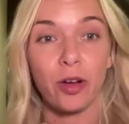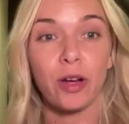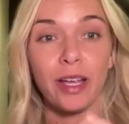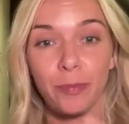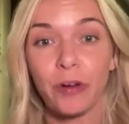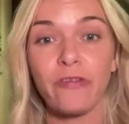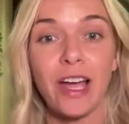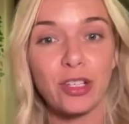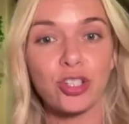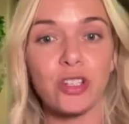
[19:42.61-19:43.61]

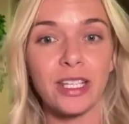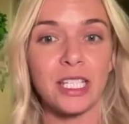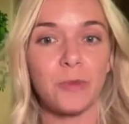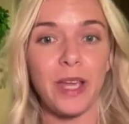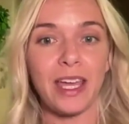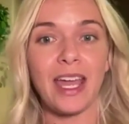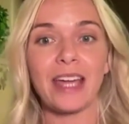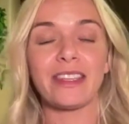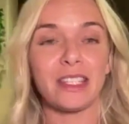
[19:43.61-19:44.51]
professionally speaking,